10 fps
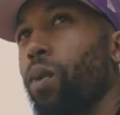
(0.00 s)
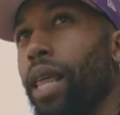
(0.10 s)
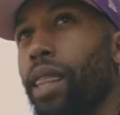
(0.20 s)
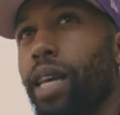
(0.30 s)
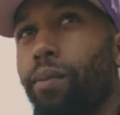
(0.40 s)

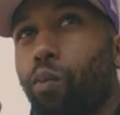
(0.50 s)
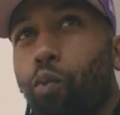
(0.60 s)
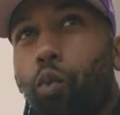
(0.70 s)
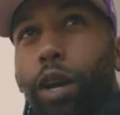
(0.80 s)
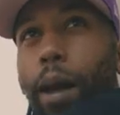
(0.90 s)
I think
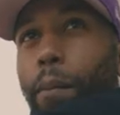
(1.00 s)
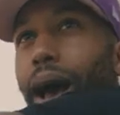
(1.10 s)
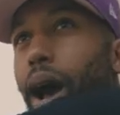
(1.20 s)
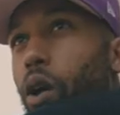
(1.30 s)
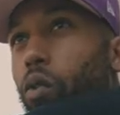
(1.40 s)
when I'm
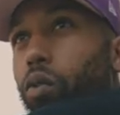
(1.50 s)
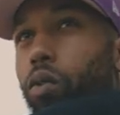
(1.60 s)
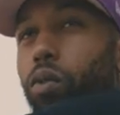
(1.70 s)
out